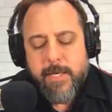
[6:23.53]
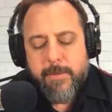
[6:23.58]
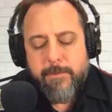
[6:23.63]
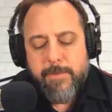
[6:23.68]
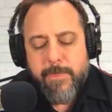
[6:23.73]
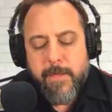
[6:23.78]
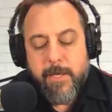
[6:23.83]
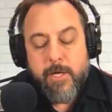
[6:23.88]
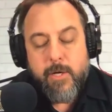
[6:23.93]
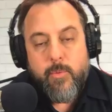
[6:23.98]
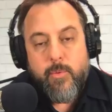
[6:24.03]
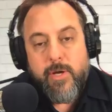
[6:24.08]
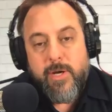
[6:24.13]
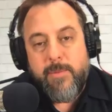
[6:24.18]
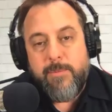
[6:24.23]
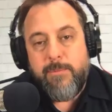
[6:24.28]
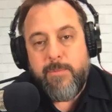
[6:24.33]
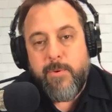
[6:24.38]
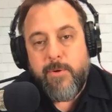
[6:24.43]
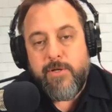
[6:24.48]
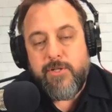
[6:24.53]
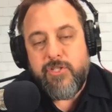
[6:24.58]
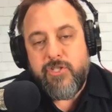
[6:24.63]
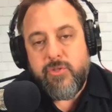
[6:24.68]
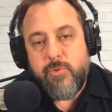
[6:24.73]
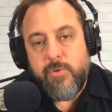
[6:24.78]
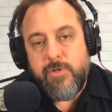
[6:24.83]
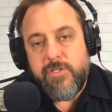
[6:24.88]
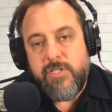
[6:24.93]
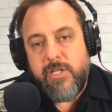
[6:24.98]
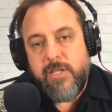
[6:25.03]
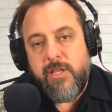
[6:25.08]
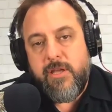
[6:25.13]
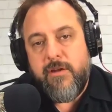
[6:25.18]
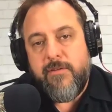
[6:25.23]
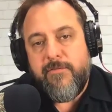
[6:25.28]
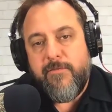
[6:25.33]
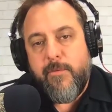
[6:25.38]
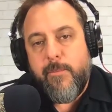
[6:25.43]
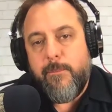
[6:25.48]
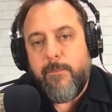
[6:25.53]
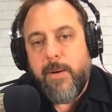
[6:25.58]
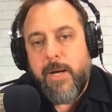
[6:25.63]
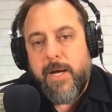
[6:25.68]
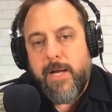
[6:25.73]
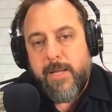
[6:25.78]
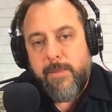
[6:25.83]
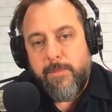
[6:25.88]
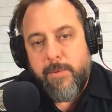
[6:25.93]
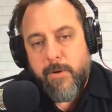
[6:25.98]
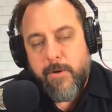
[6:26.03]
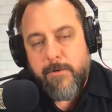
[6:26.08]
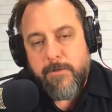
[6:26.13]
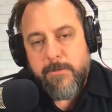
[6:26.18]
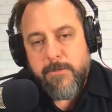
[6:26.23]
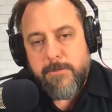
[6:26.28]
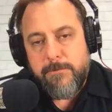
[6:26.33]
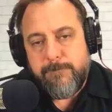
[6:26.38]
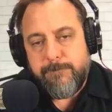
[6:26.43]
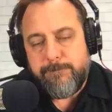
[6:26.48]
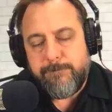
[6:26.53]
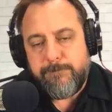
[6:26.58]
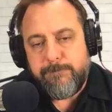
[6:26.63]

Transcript: You're going to want to put a source in there for body parts.